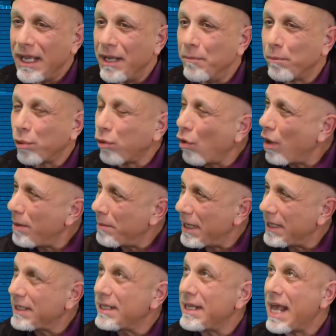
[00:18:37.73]

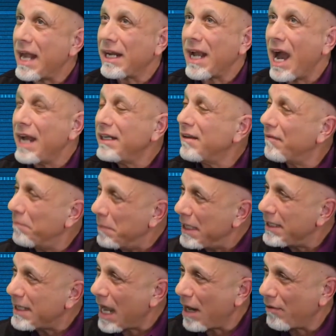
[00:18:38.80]
employment that kind of
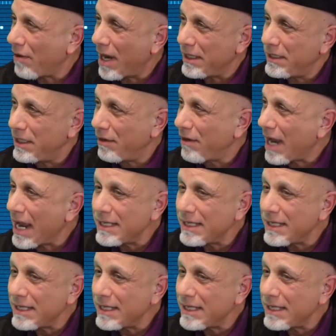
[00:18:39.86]
meet that criteria.